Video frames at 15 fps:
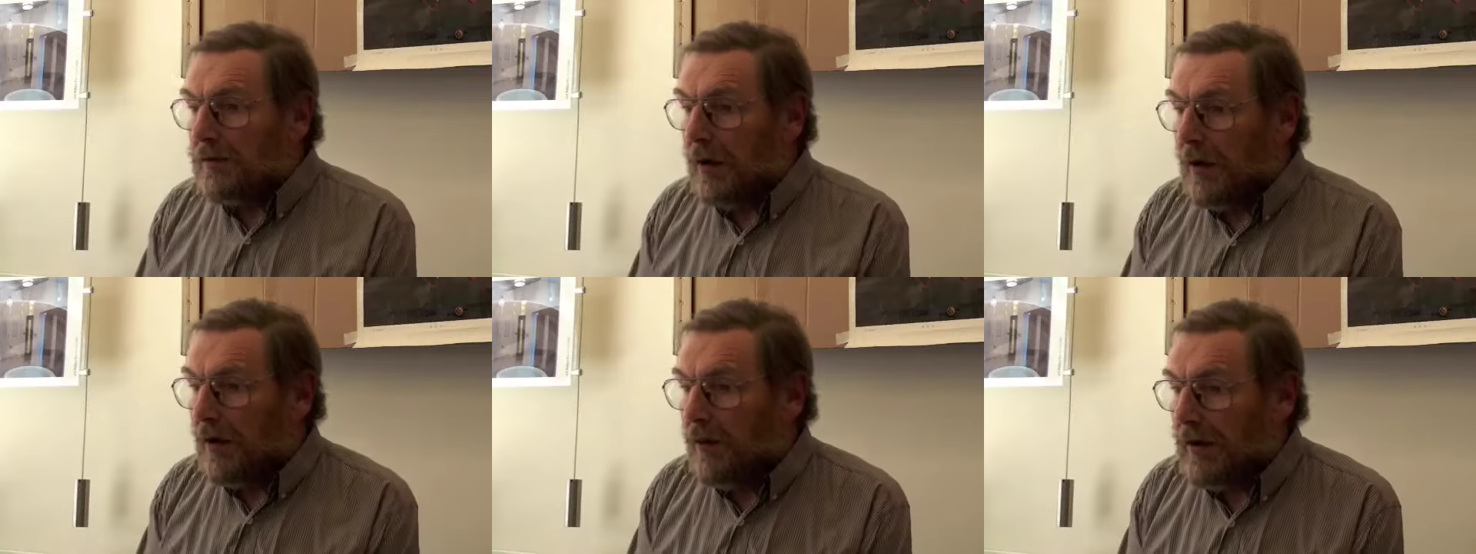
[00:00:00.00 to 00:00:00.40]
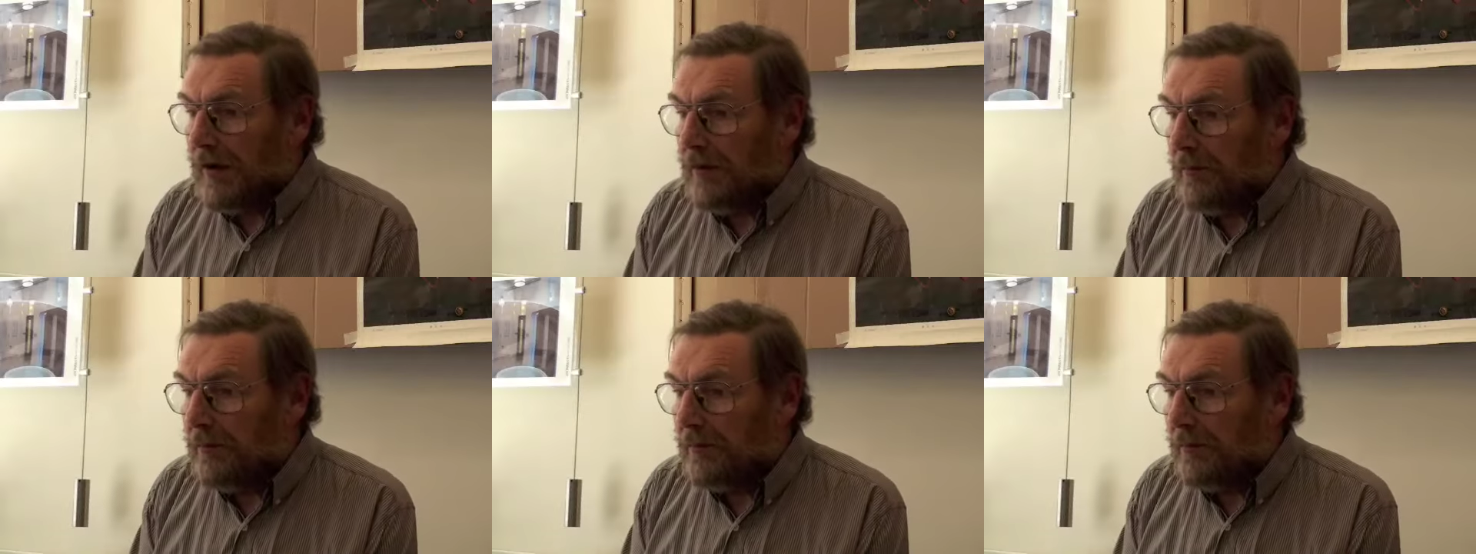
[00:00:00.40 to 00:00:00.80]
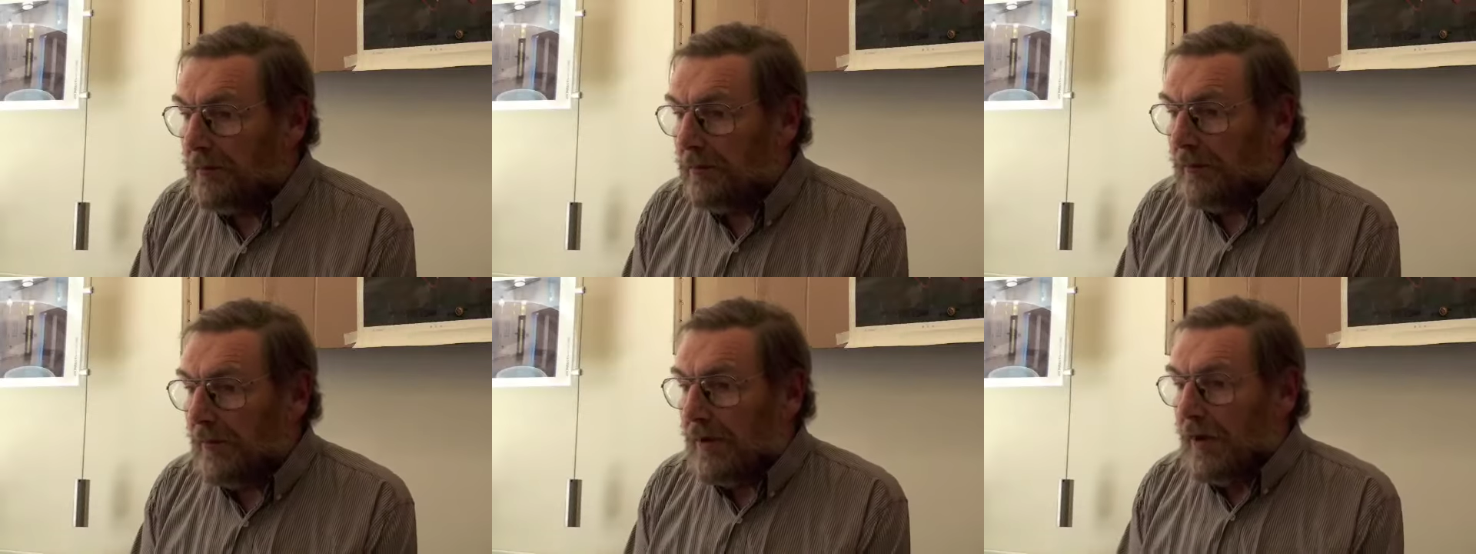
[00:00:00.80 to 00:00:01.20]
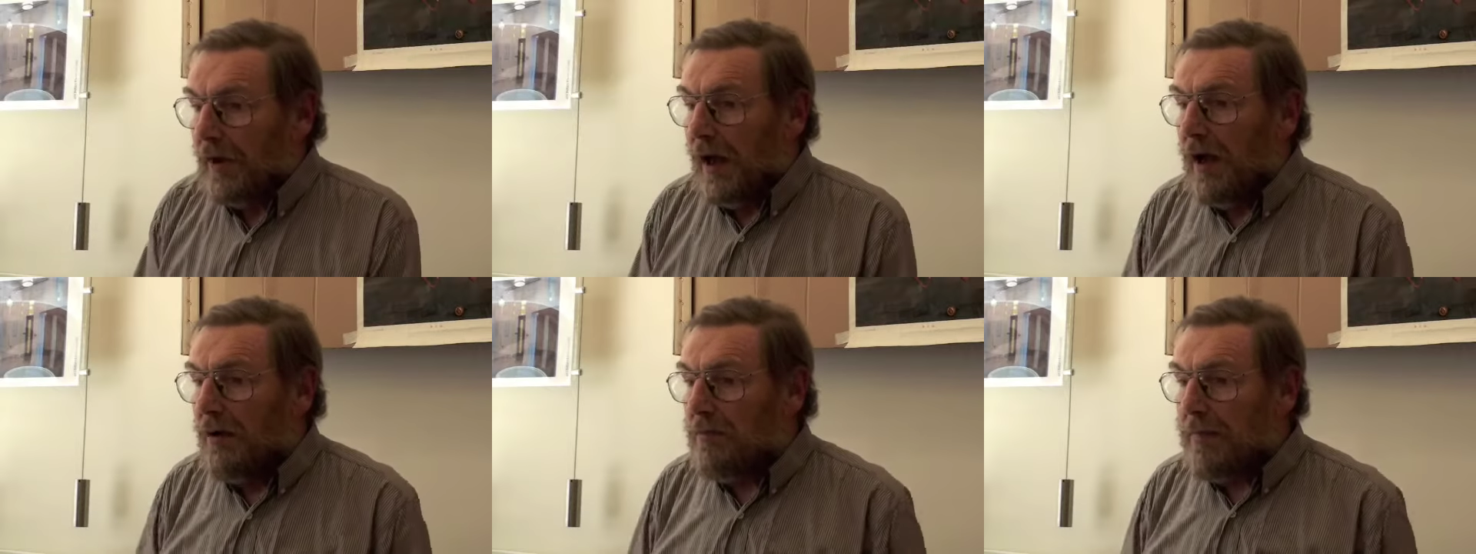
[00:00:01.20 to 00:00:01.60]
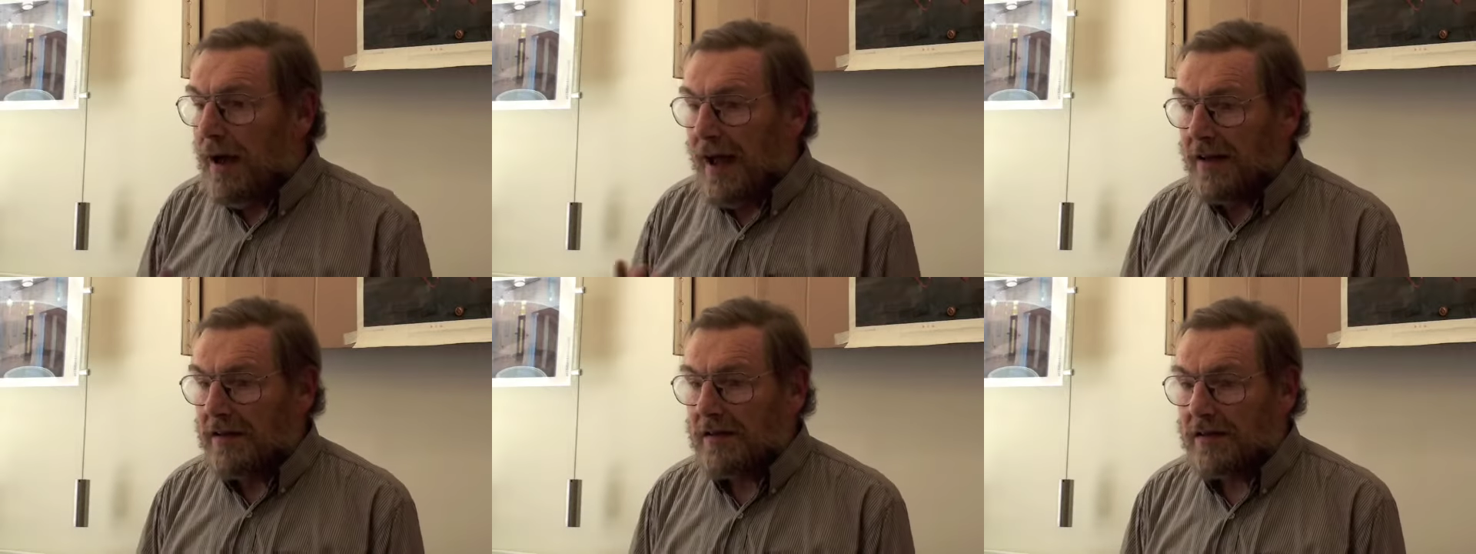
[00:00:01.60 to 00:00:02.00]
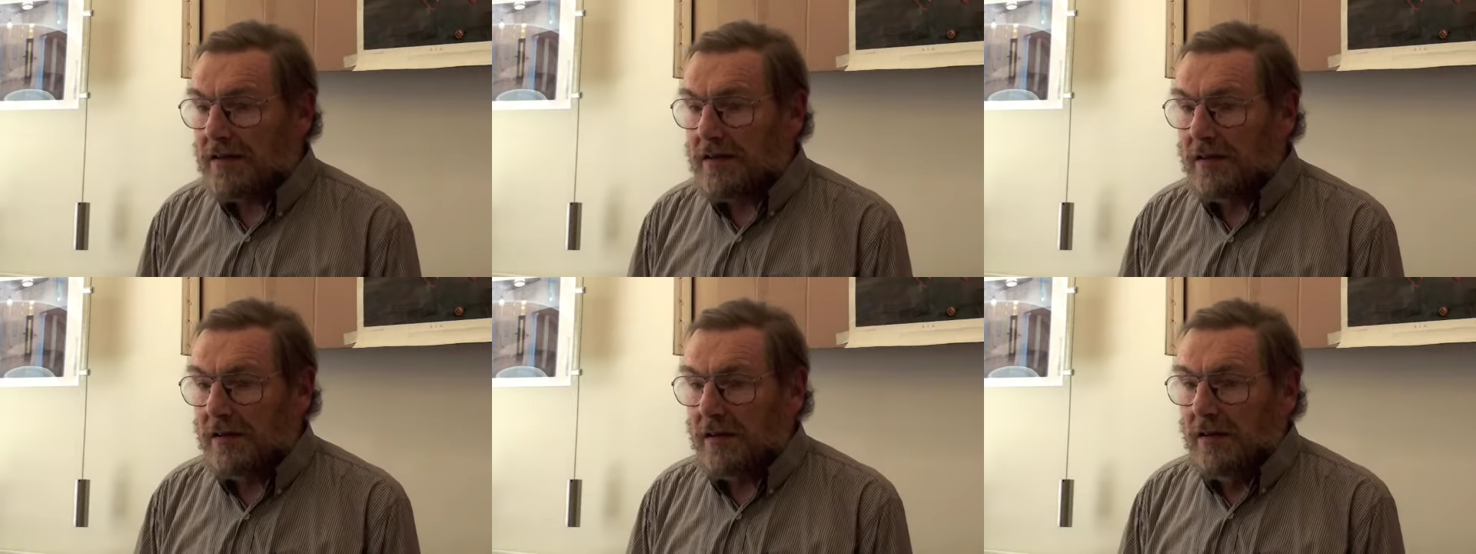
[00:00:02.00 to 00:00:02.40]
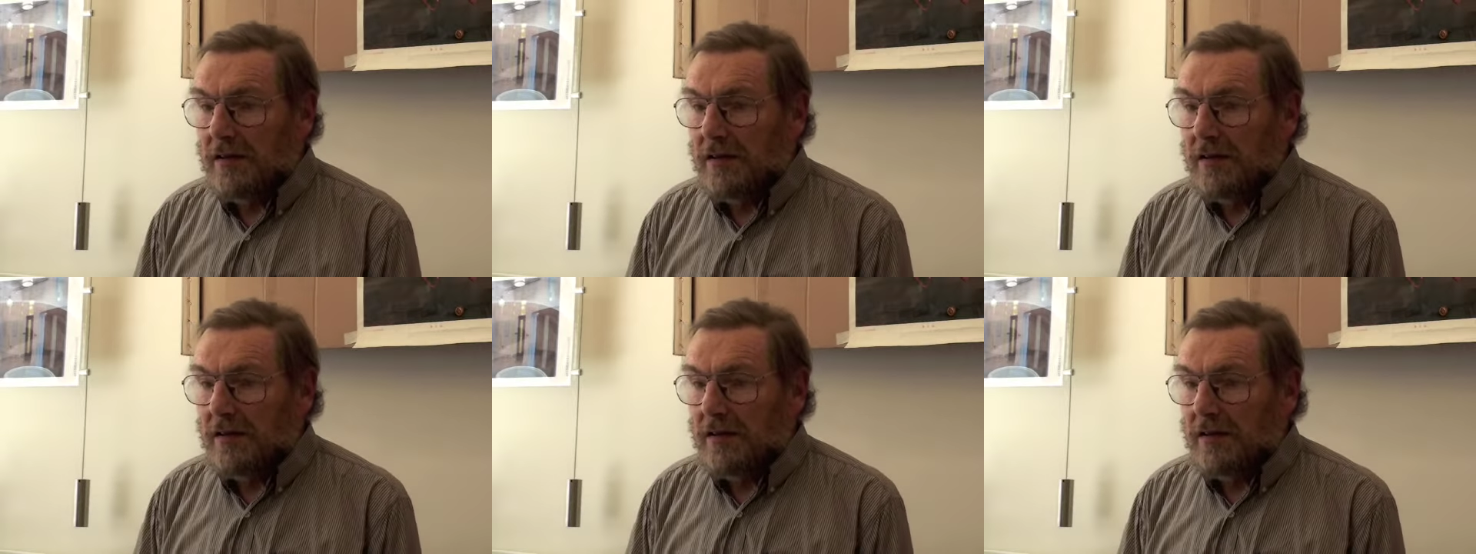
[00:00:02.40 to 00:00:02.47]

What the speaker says: Darwin amassed